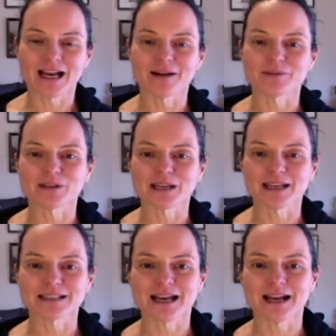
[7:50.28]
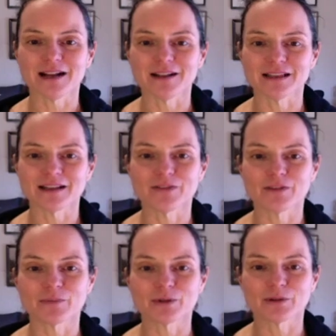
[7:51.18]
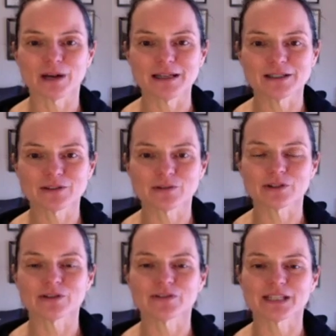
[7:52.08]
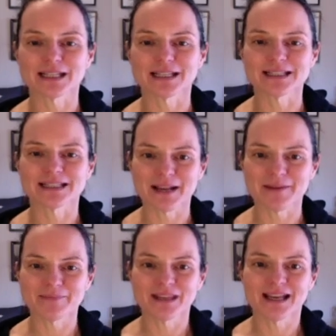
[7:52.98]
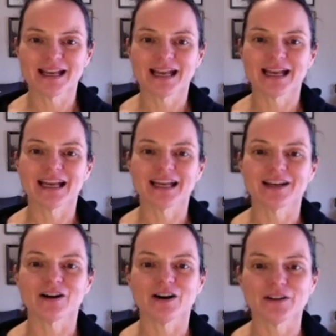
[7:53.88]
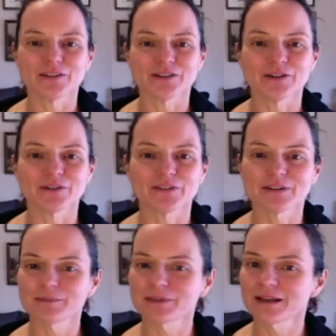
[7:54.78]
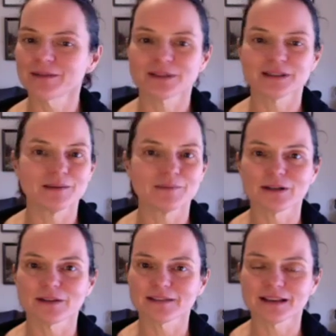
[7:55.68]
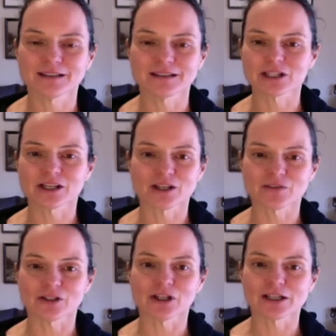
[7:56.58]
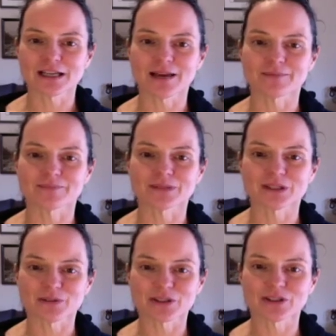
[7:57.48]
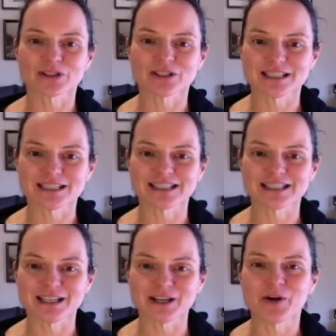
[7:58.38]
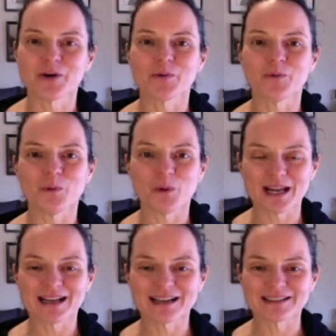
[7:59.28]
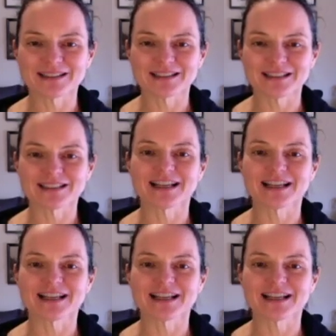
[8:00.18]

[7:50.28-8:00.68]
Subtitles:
you can't tell if you've progressed or you stayed the same. And also, sometimes the number on the scale doesn't change for a long time. So it's good to see what else is